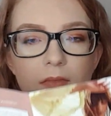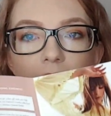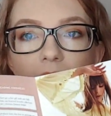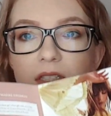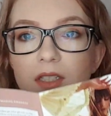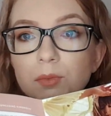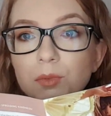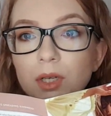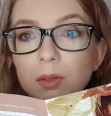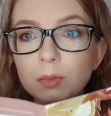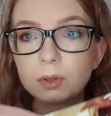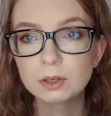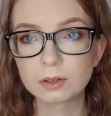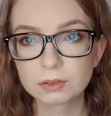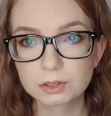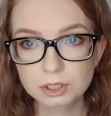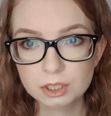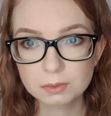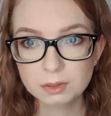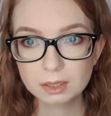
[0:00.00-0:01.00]
September.
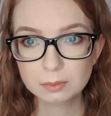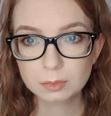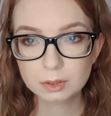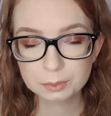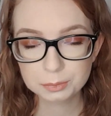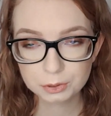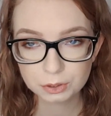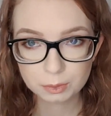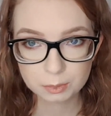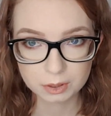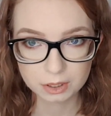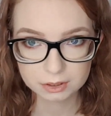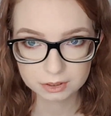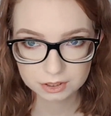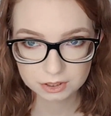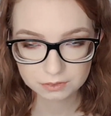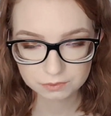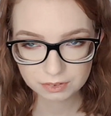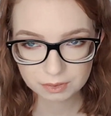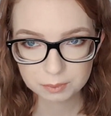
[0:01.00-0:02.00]
September Beauty
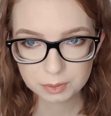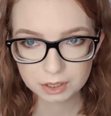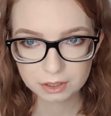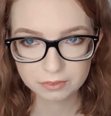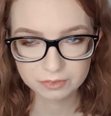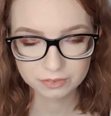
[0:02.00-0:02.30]
Box from Petit